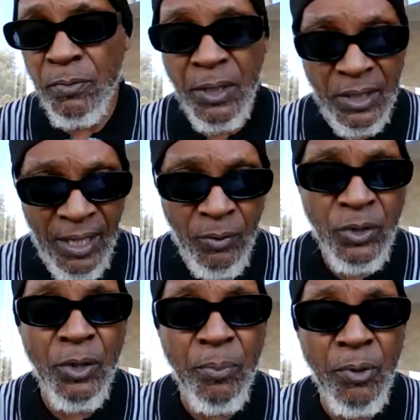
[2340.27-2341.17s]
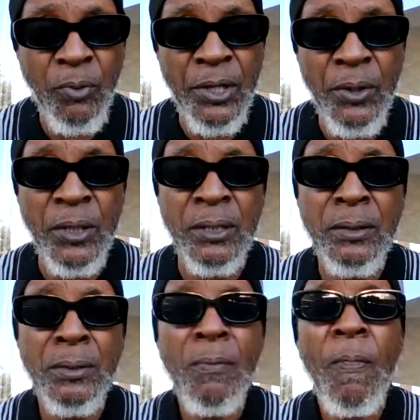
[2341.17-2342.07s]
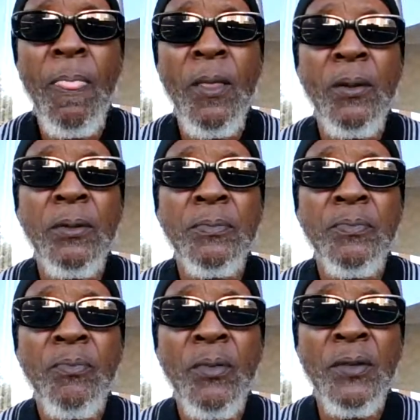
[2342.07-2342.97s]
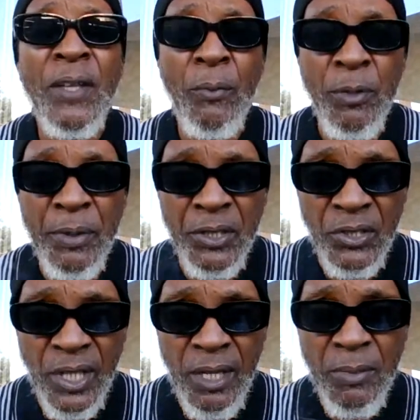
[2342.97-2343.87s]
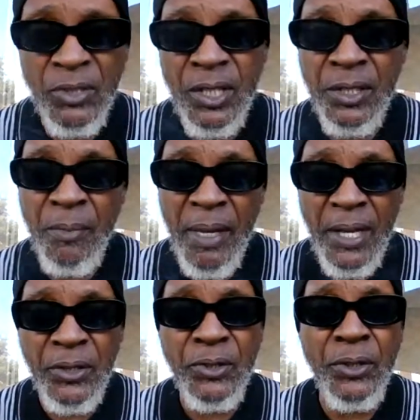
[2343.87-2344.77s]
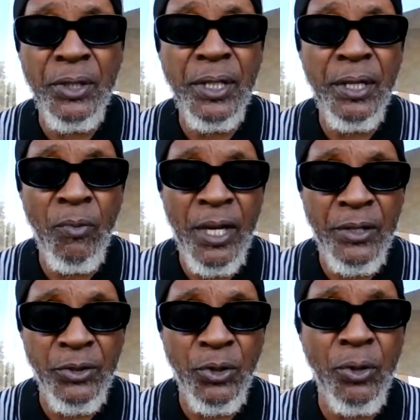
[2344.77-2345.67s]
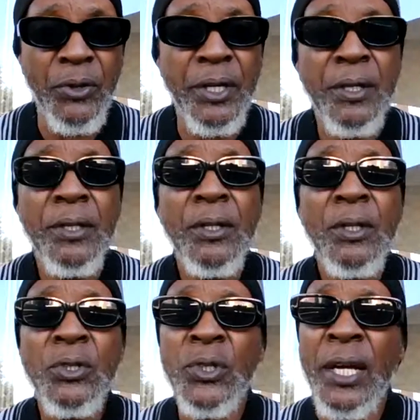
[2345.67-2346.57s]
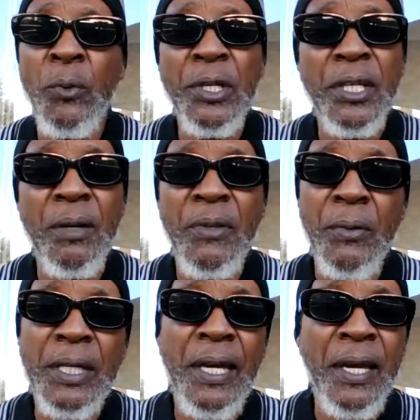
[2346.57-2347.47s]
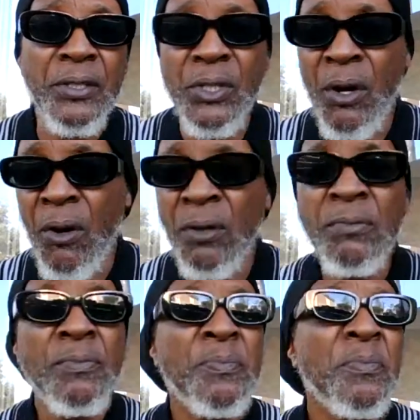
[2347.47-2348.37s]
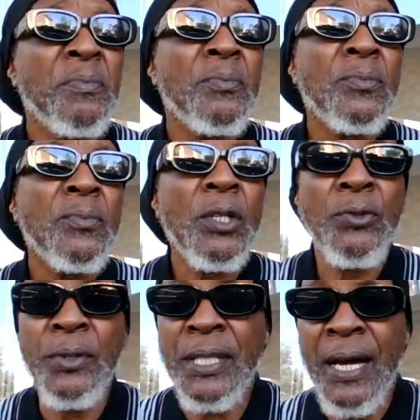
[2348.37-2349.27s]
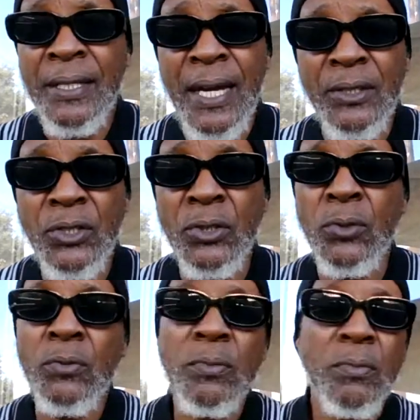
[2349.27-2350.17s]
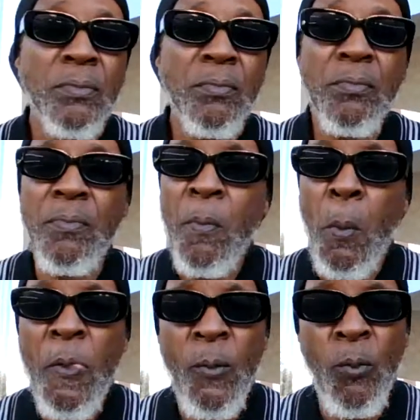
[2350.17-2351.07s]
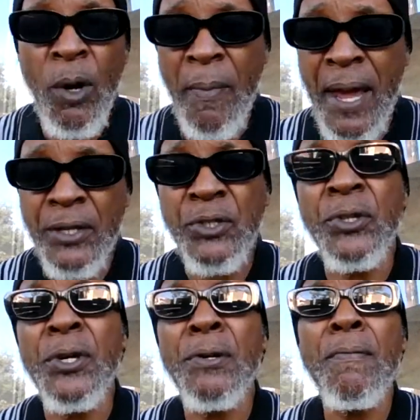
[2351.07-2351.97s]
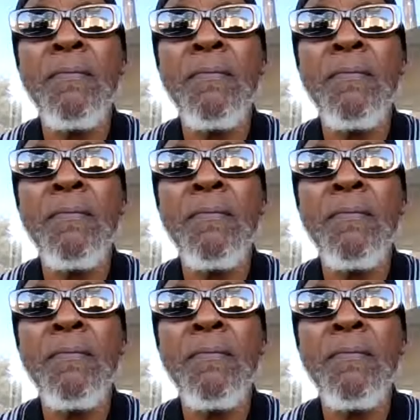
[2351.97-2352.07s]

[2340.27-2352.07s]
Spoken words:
because I was going to put one on. That would have been the same as getting a manicure and wearing the jewelry. So I didn't want to get up there with gaiters on, $3,000 suit, well manicured.